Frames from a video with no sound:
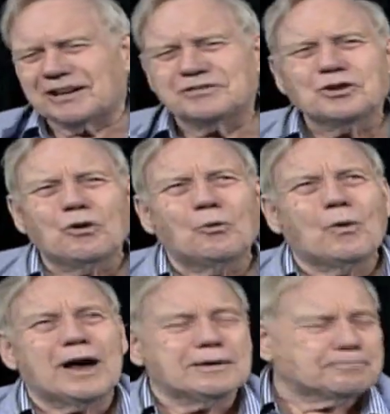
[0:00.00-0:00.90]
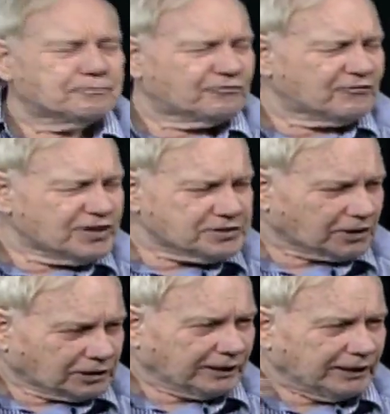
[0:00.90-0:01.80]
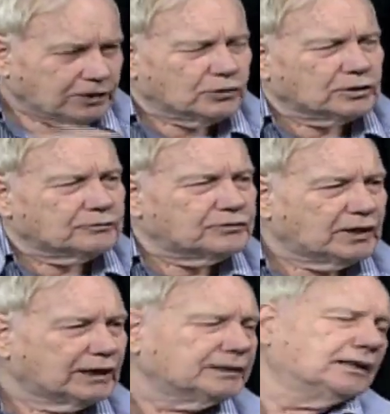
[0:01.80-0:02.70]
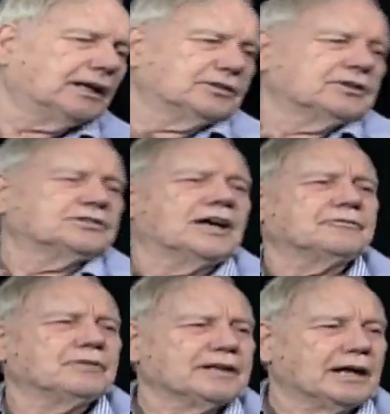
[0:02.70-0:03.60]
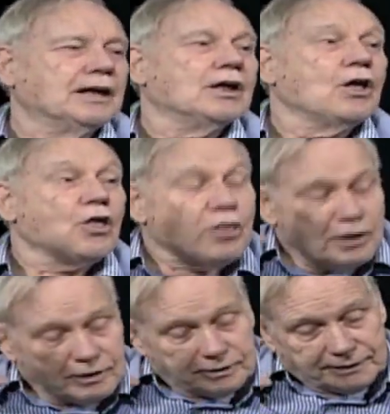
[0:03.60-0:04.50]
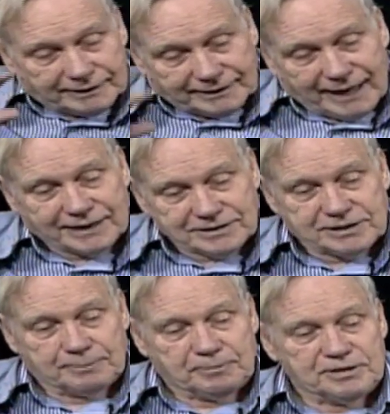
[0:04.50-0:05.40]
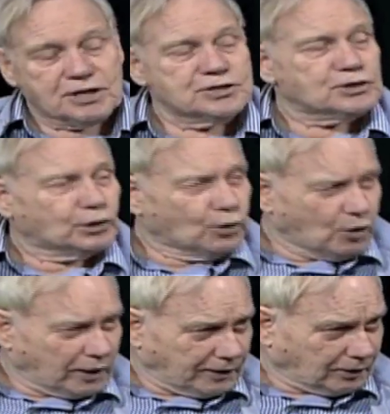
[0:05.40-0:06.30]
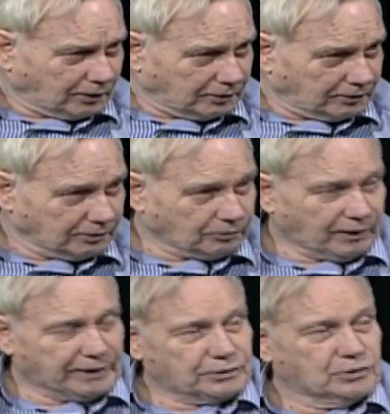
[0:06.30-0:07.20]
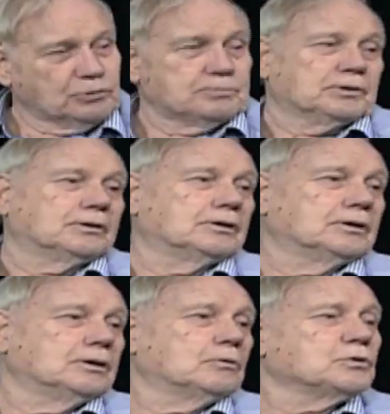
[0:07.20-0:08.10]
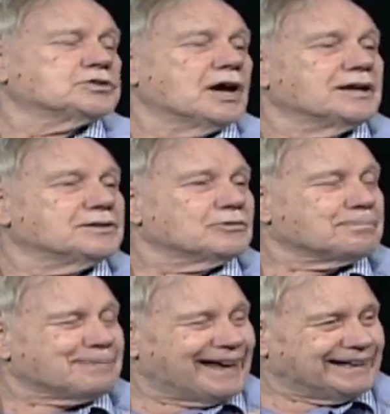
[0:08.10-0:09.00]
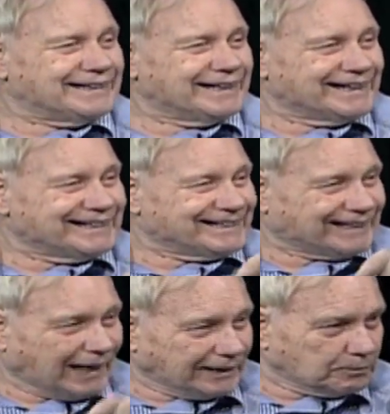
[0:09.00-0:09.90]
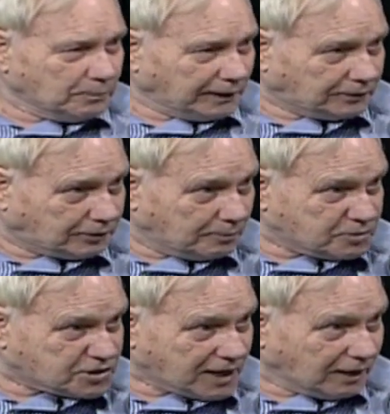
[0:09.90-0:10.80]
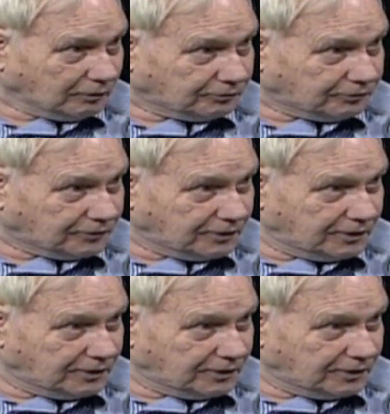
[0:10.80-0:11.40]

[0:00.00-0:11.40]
no way physically he could have done this. Aside mm-hmm. from anything, mm-hmm. the next step is his lawyer, Grant Cooper, was under a pending indictment himself.